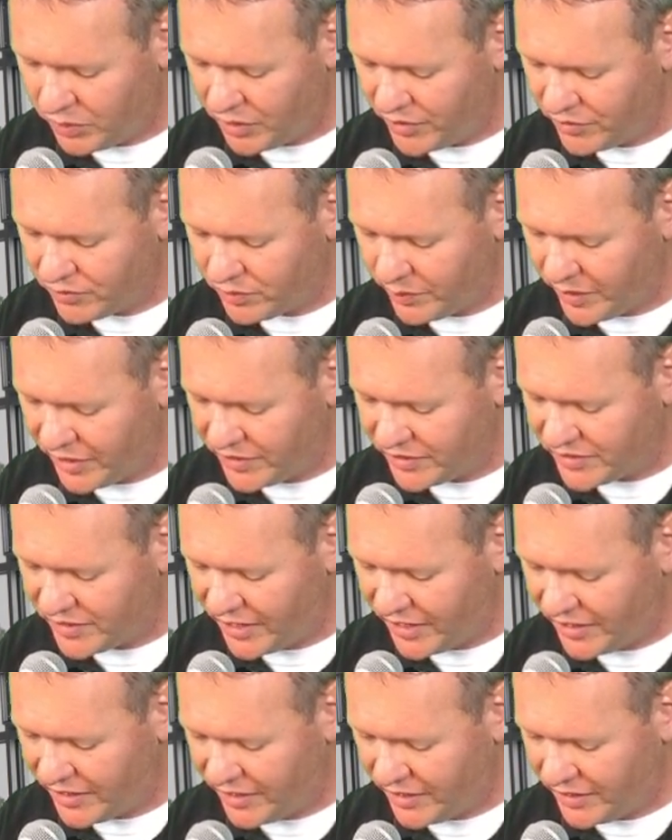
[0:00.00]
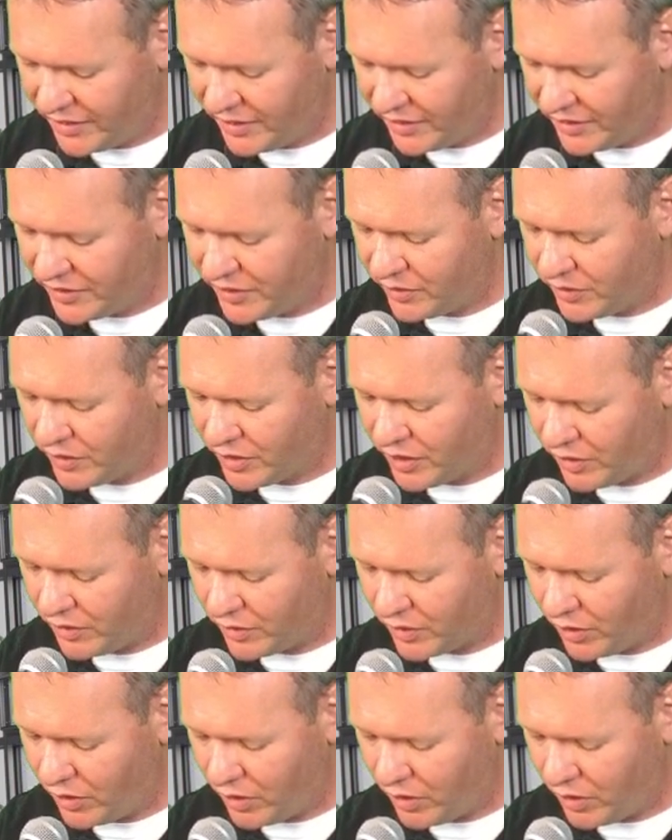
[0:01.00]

Please remain standing until the color